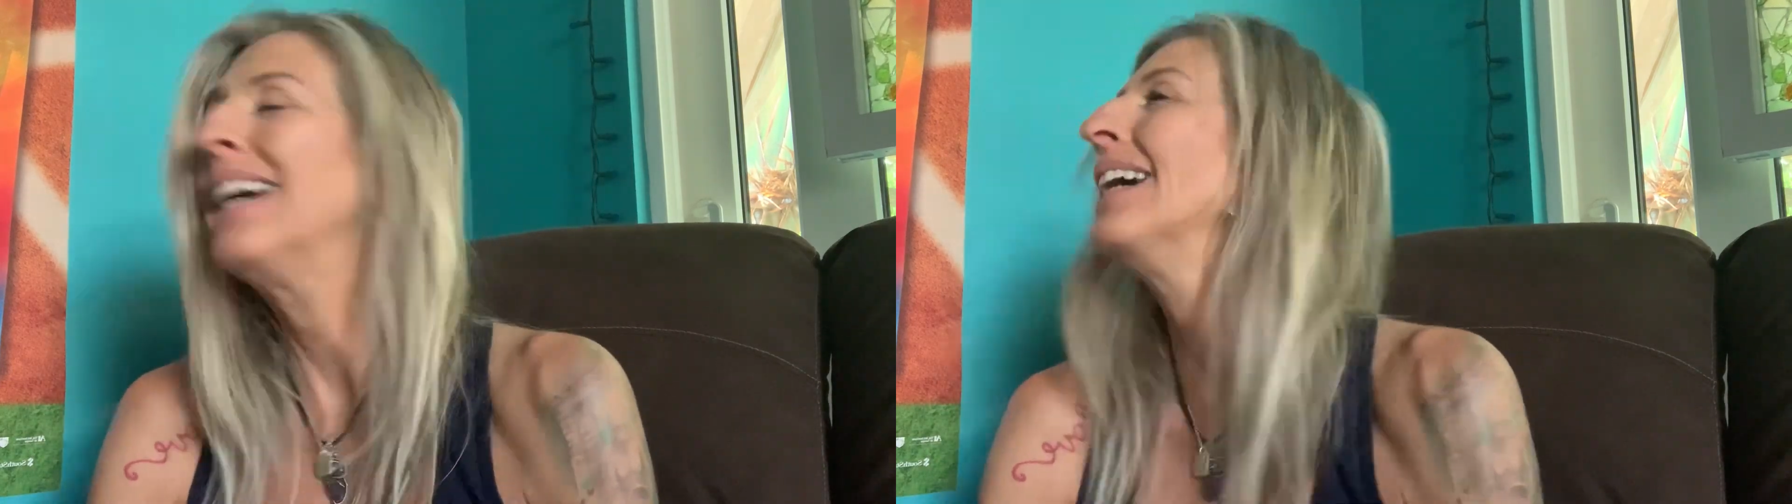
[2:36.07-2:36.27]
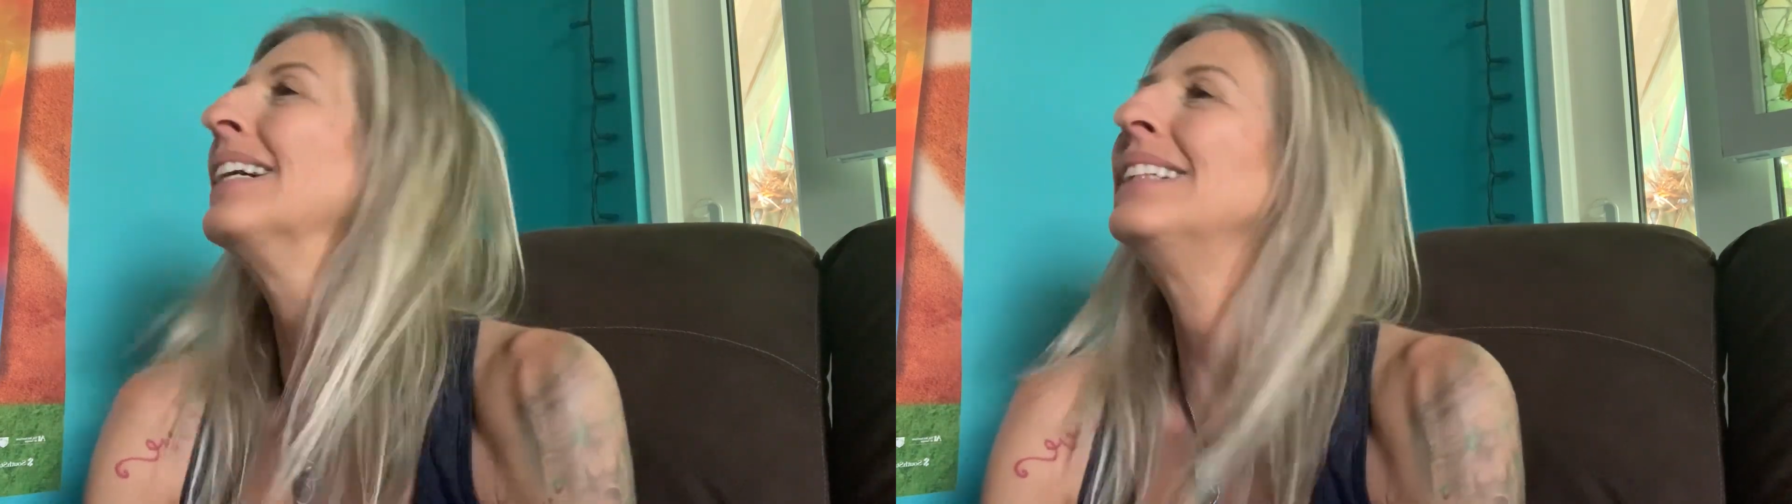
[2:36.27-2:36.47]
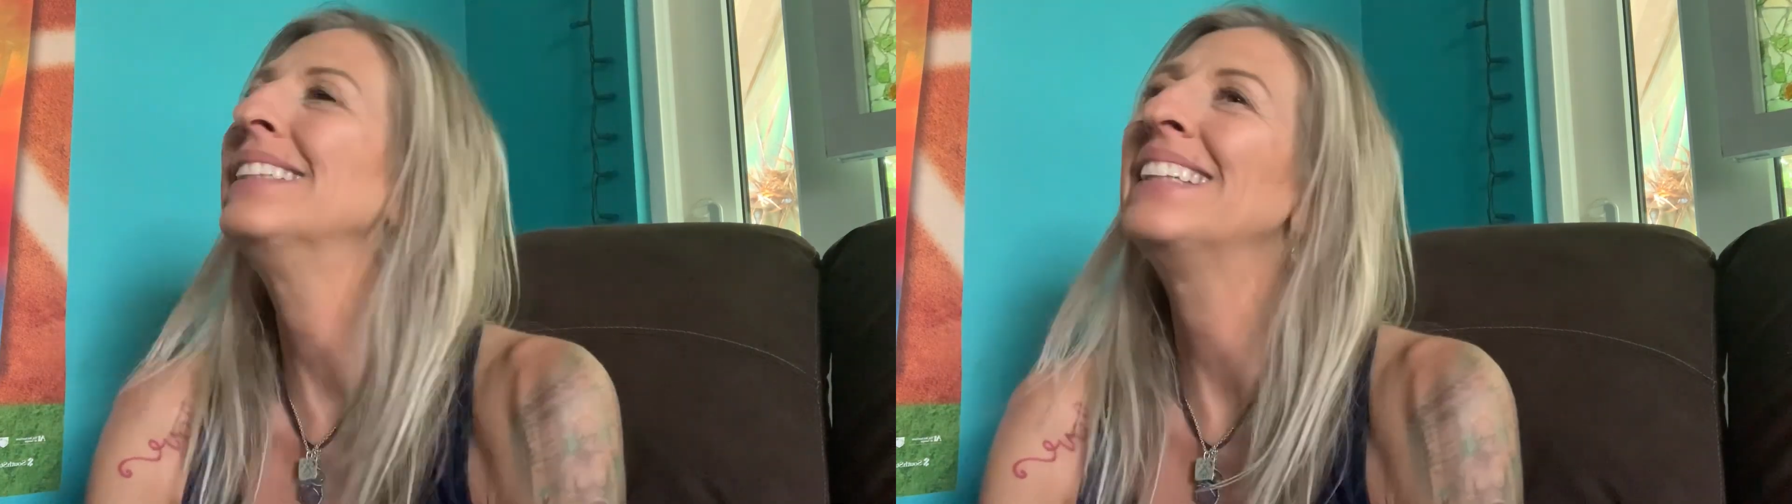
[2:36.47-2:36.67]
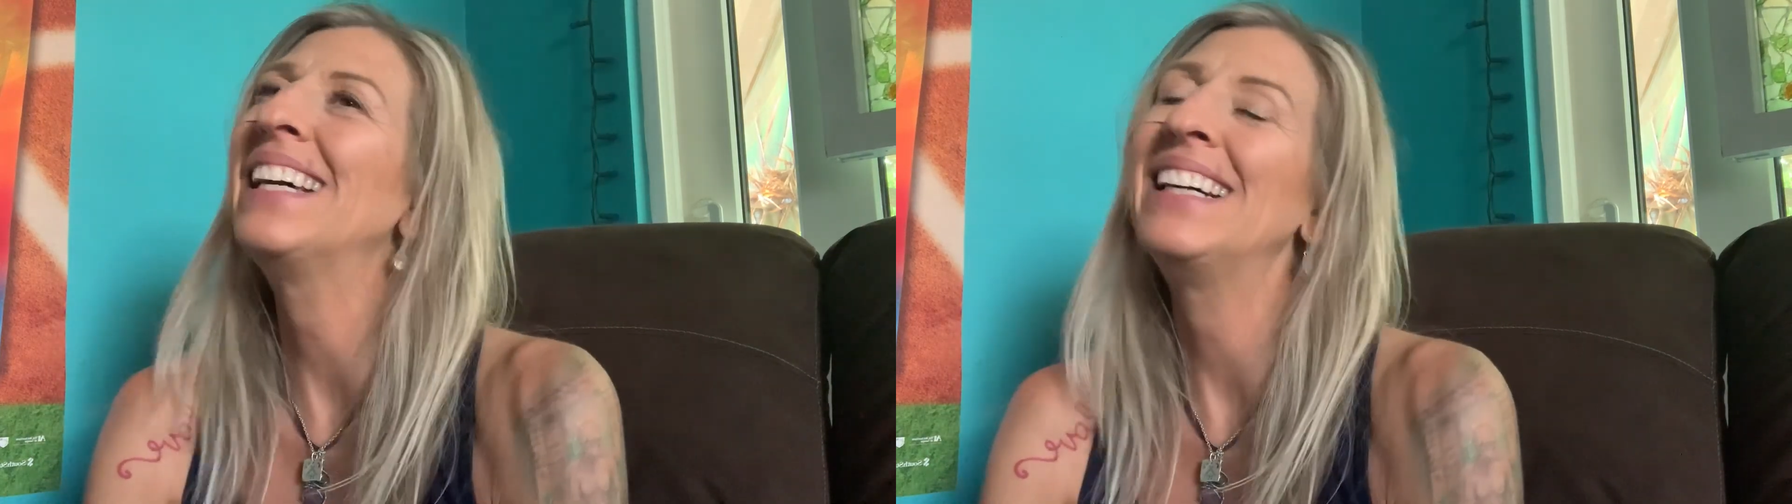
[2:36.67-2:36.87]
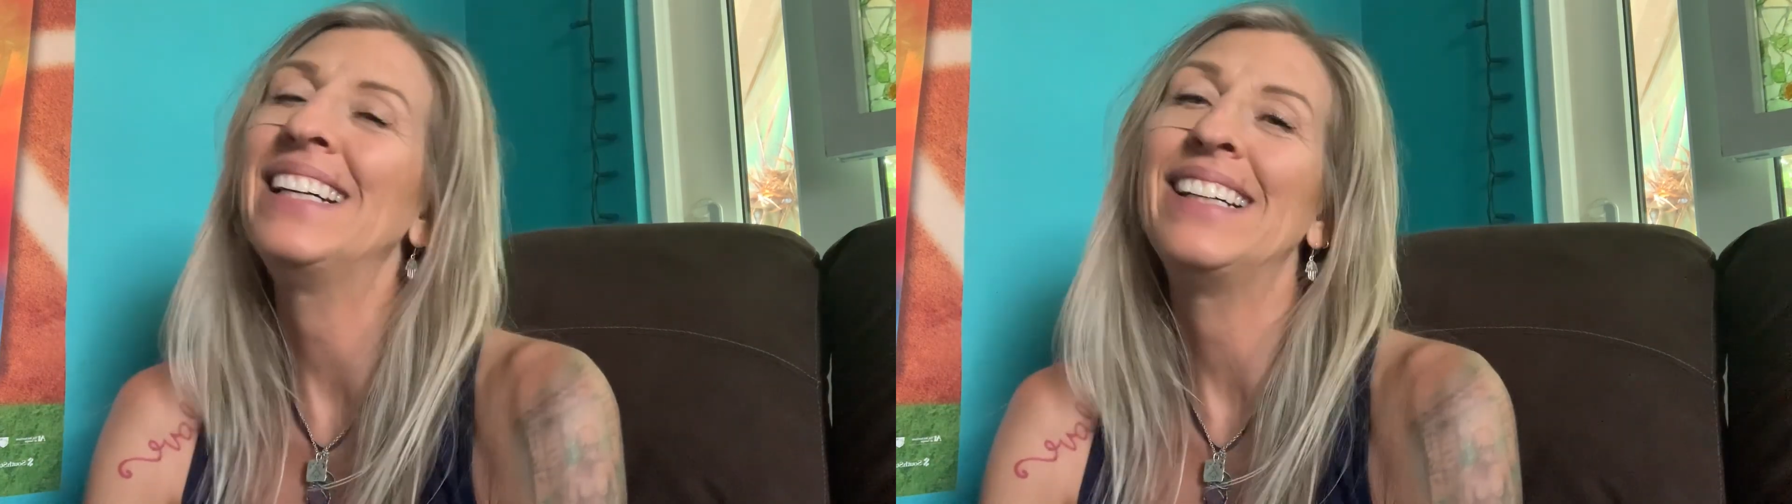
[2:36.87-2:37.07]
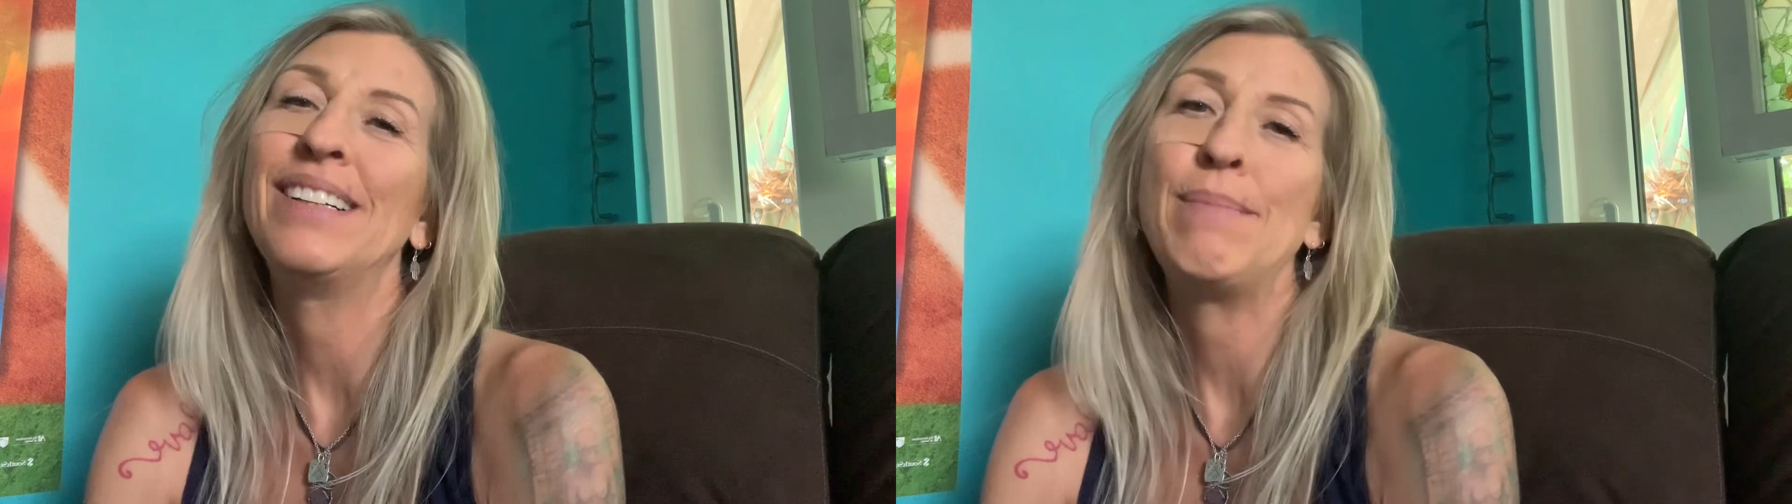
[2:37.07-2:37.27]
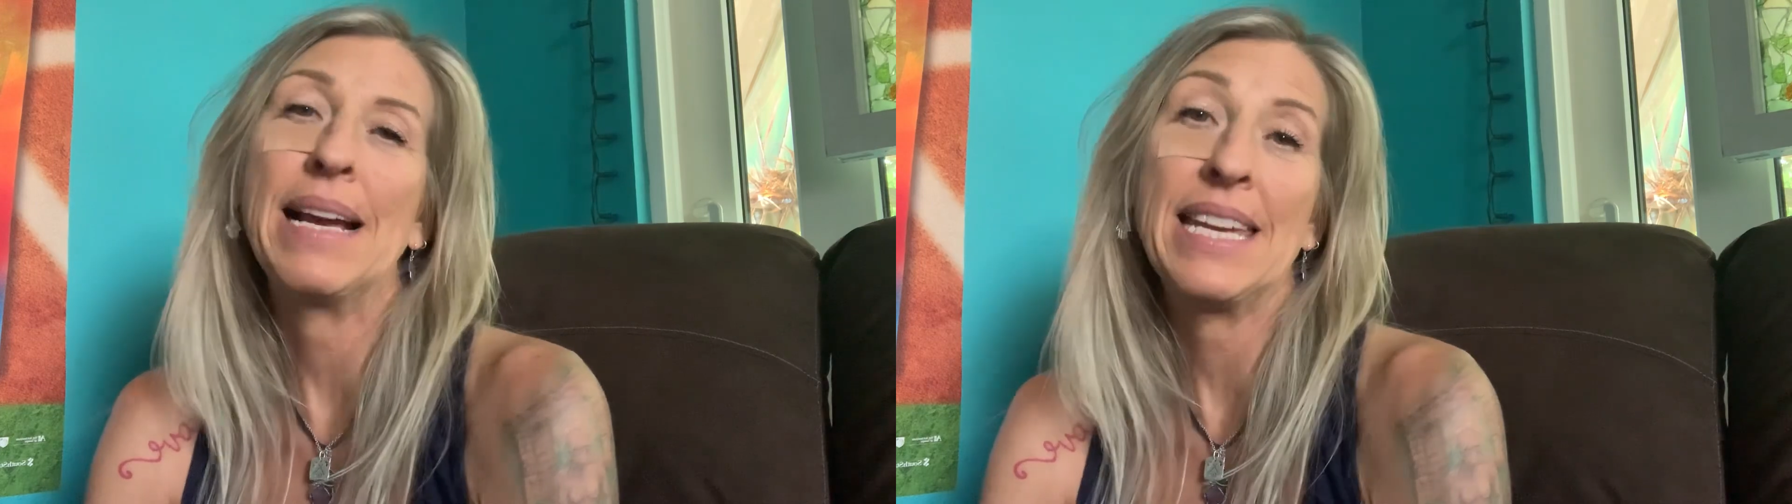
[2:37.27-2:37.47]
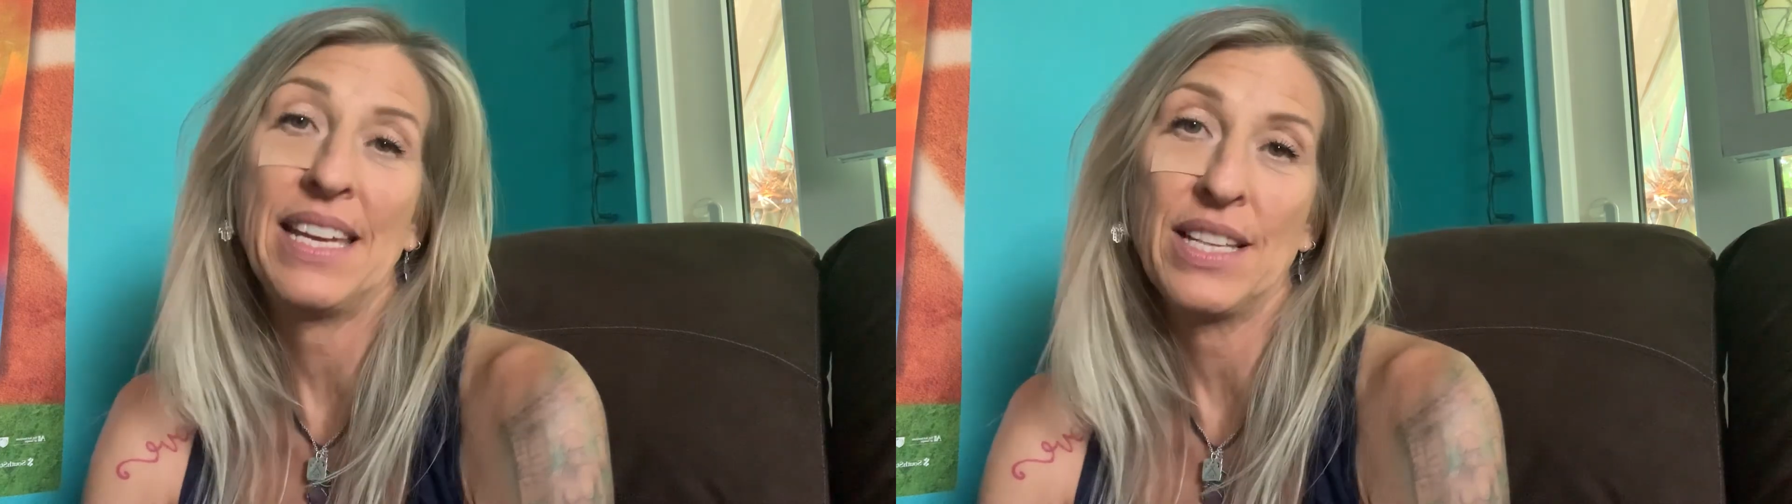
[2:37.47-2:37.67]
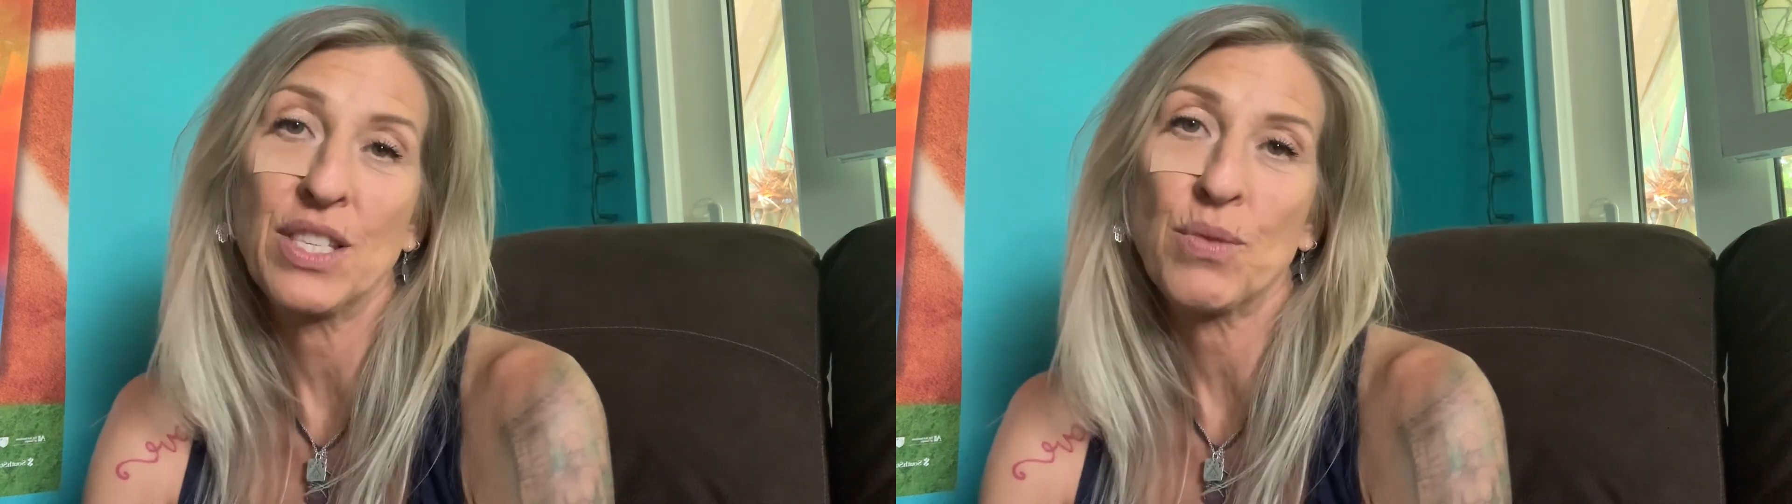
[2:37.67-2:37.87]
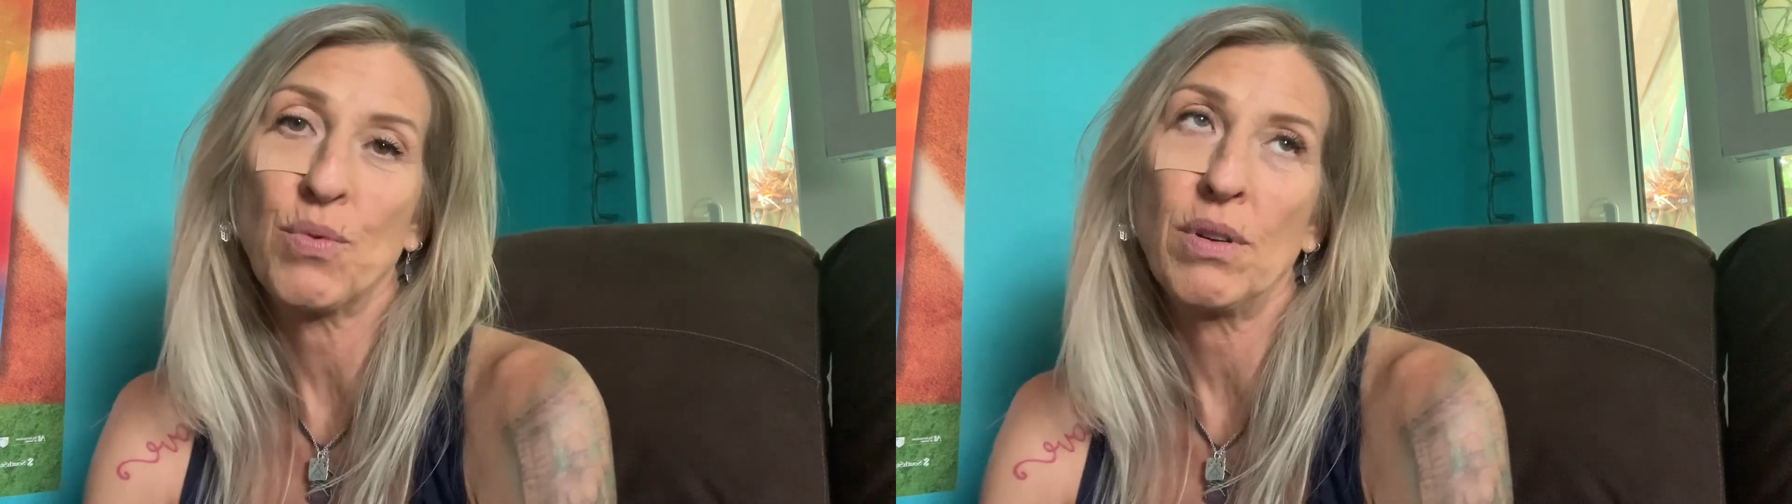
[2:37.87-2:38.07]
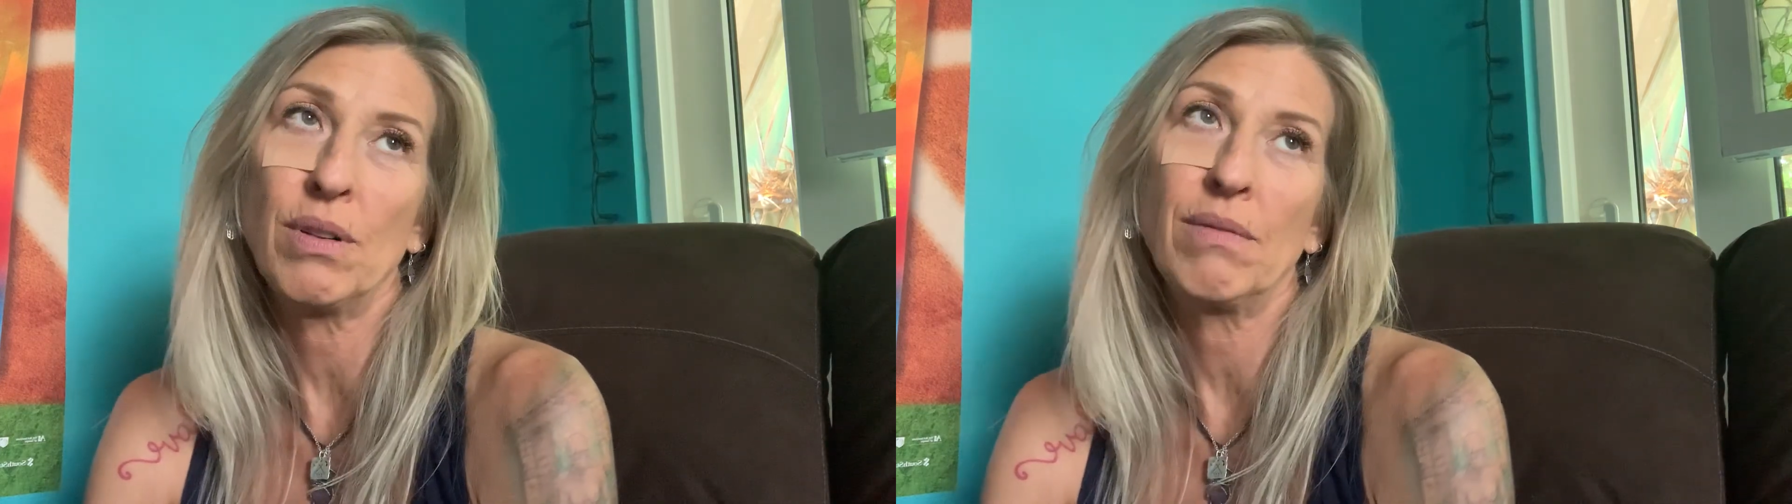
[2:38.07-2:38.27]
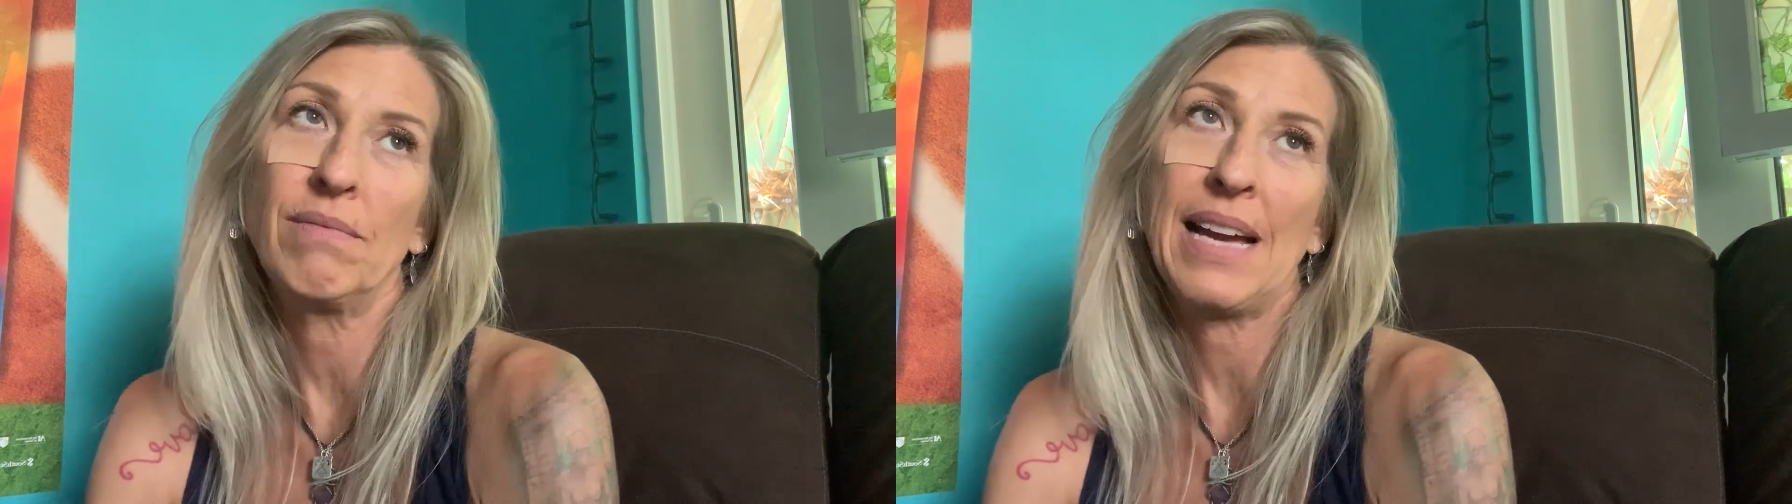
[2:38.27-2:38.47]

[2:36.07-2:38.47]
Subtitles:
and my kids were,